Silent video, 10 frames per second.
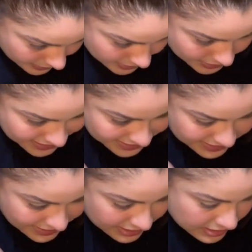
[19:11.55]
Not that
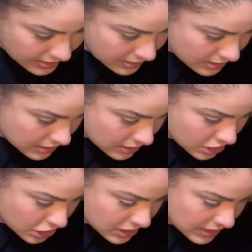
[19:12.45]
dense.
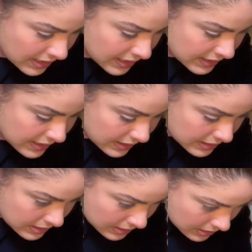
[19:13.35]
Just a little
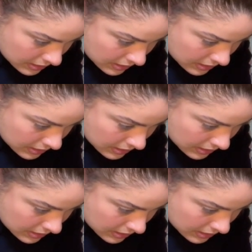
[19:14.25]
dense.